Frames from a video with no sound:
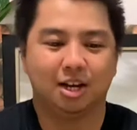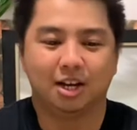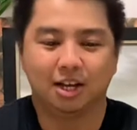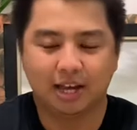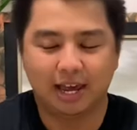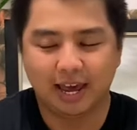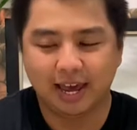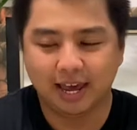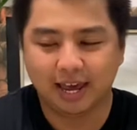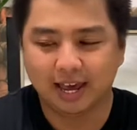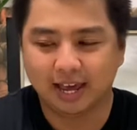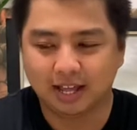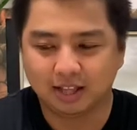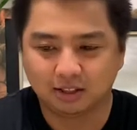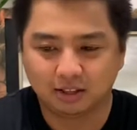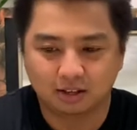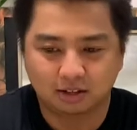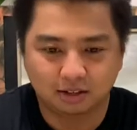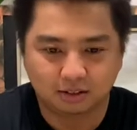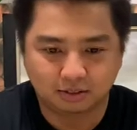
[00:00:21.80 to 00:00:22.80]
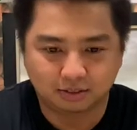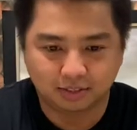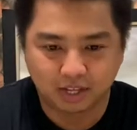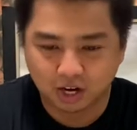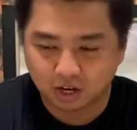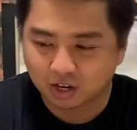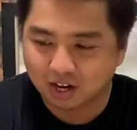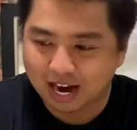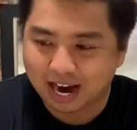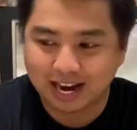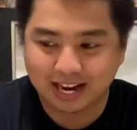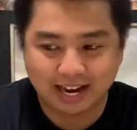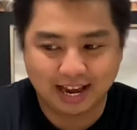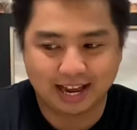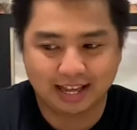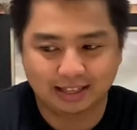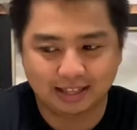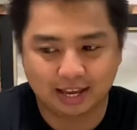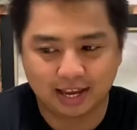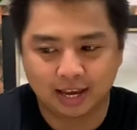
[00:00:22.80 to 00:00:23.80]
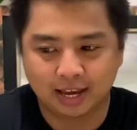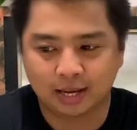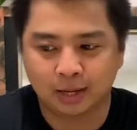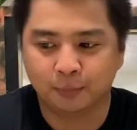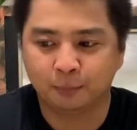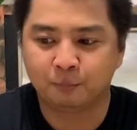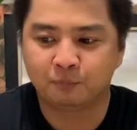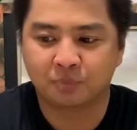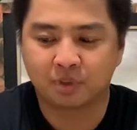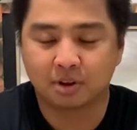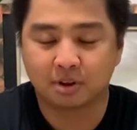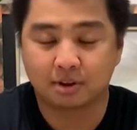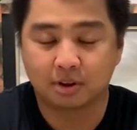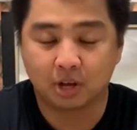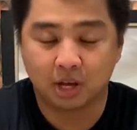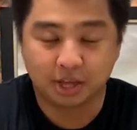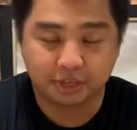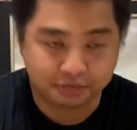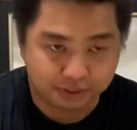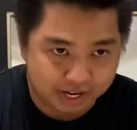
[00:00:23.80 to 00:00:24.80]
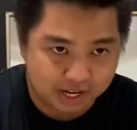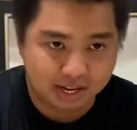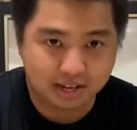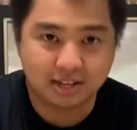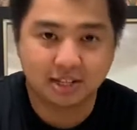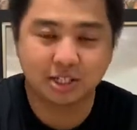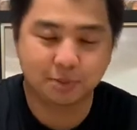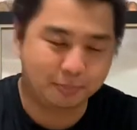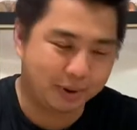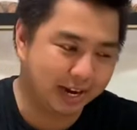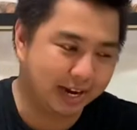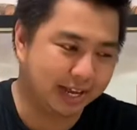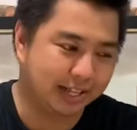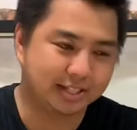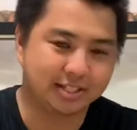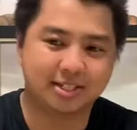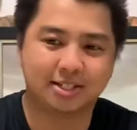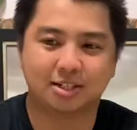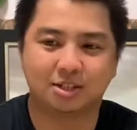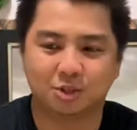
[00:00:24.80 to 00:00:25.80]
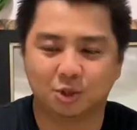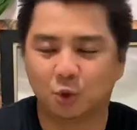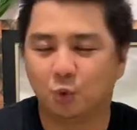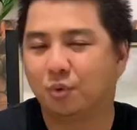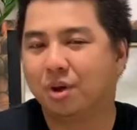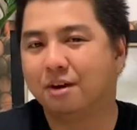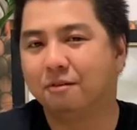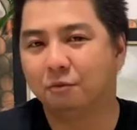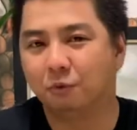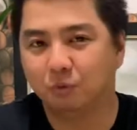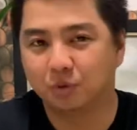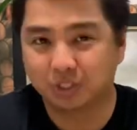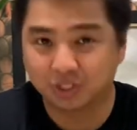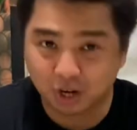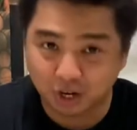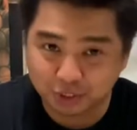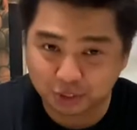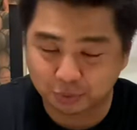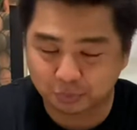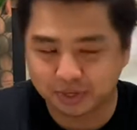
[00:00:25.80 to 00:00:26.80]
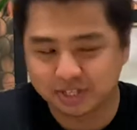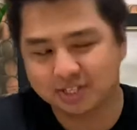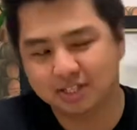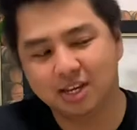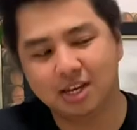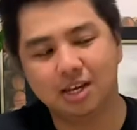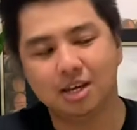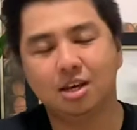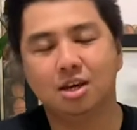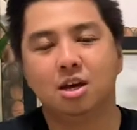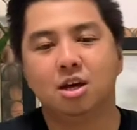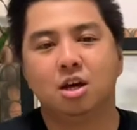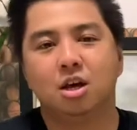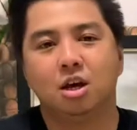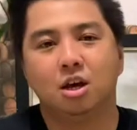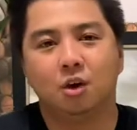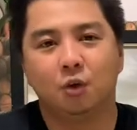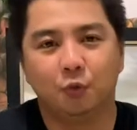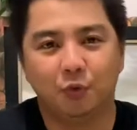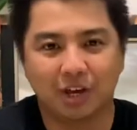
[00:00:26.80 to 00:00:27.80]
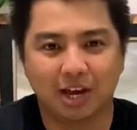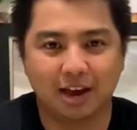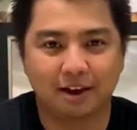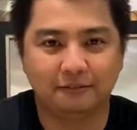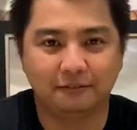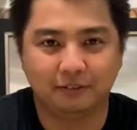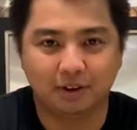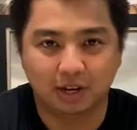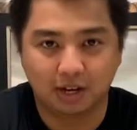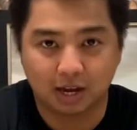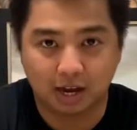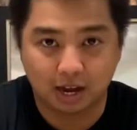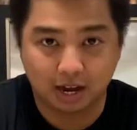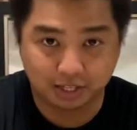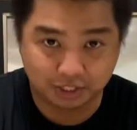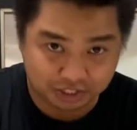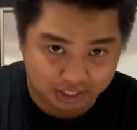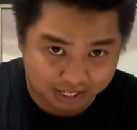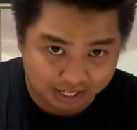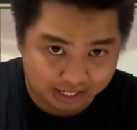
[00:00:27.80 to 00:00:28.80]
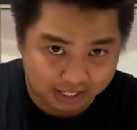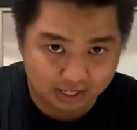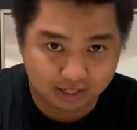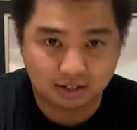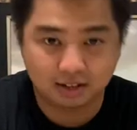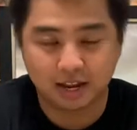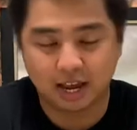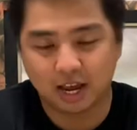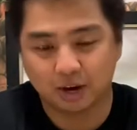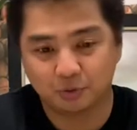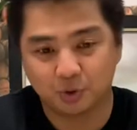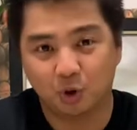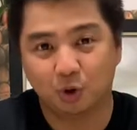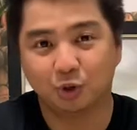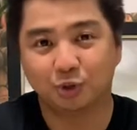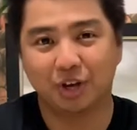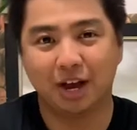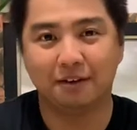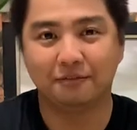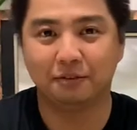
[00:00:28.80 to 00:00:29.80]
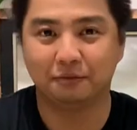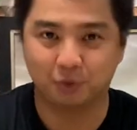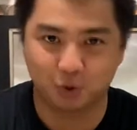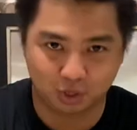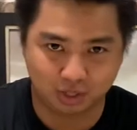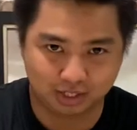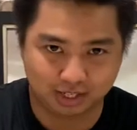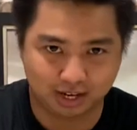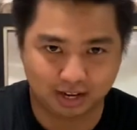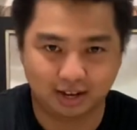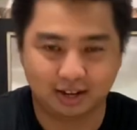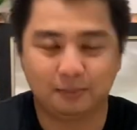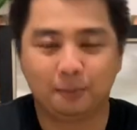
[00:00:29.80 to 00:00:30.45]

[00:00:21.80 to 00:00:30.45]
And they are highlighting three spirits. So we have Scotch whiskey, we have a gin, and we also have a vodka.